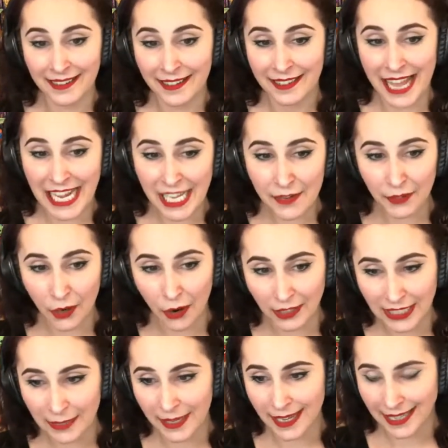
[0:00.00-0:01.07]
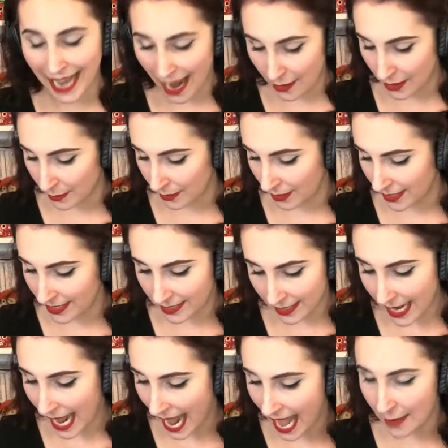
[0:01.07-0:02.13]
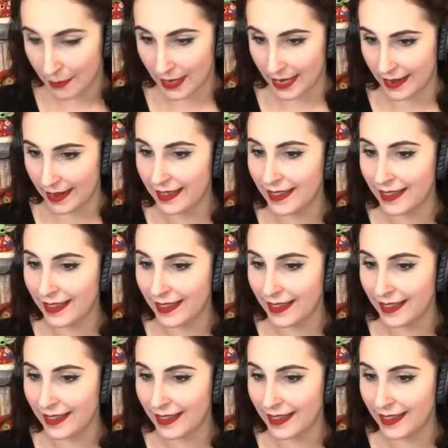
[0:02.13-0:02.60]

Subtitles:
Thank you for holding me accountable. It's going to happen.